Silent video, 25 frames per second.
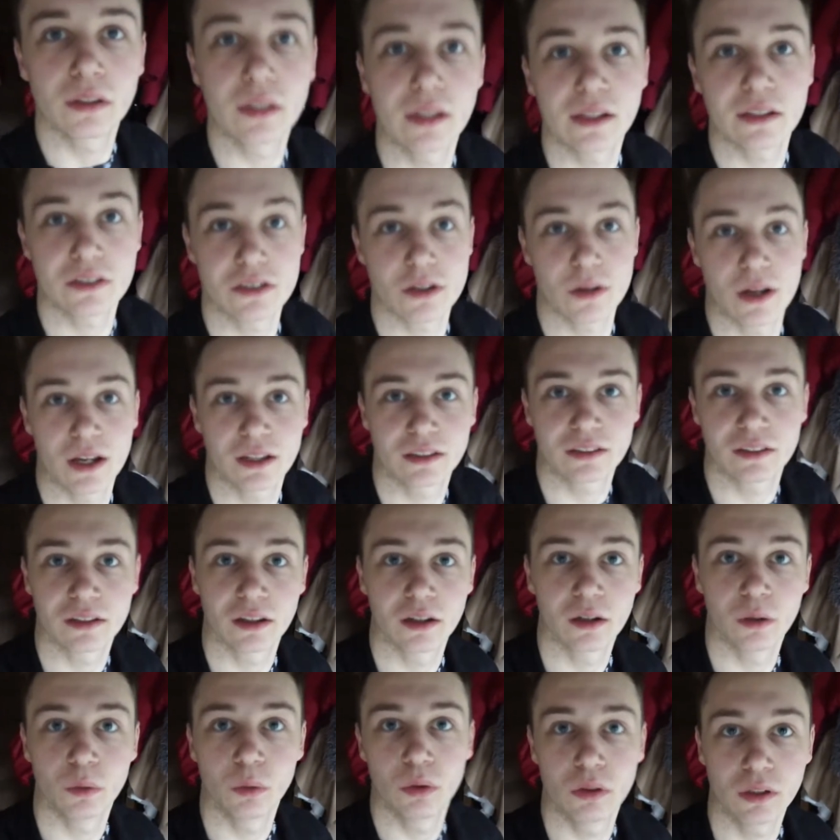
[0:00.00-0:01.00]
Yeah, I
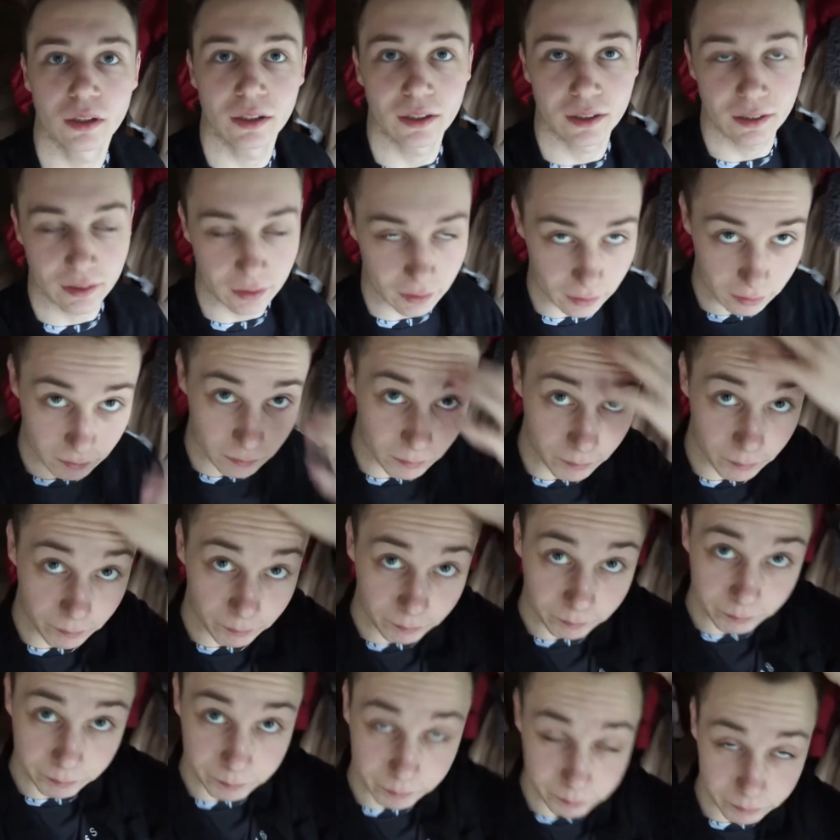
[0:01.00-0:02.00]

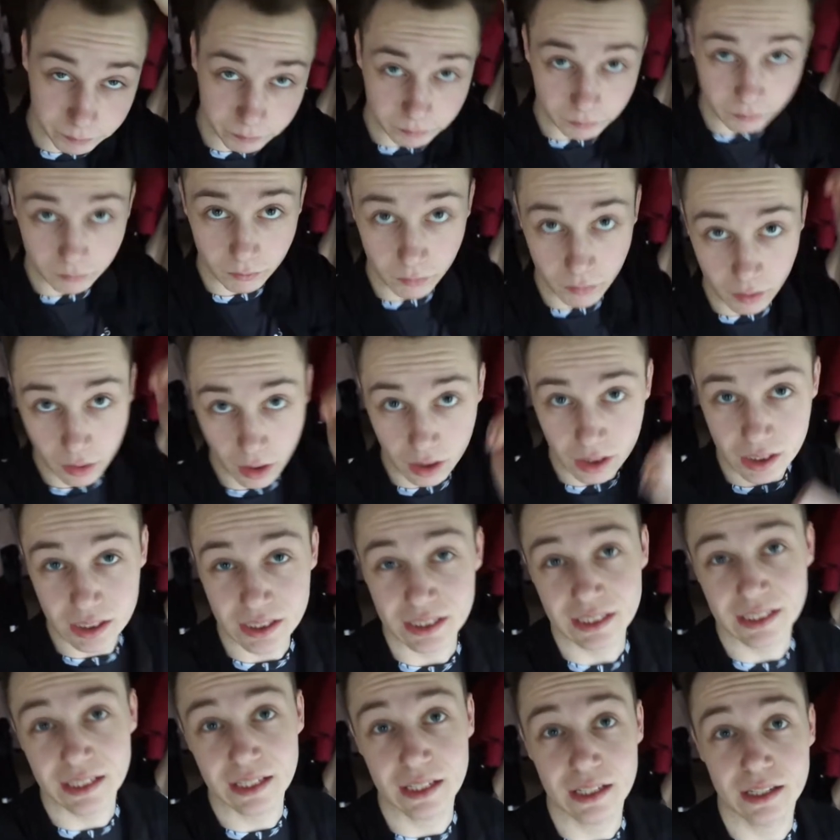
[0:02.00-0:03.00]
had to go. Um,
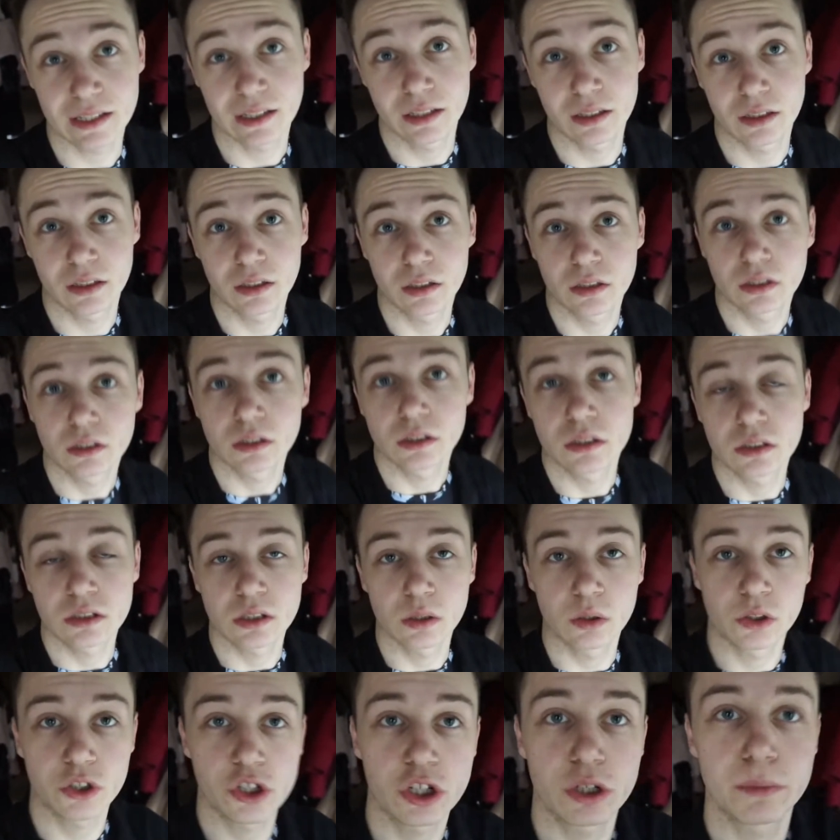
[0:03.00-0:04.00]
yeah.
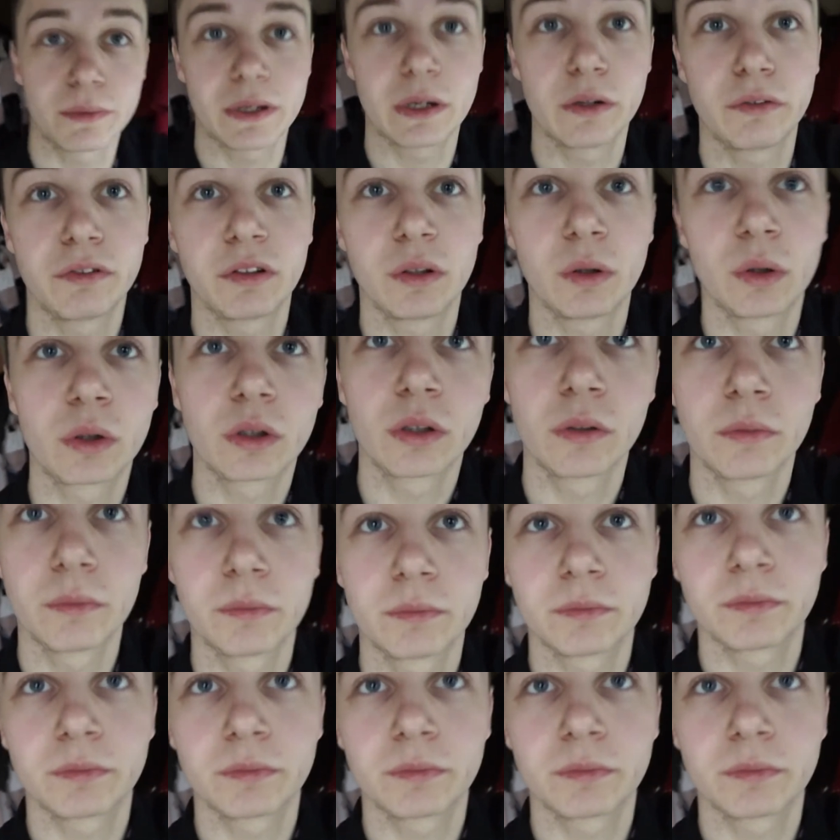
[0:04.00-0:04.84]
So show me look.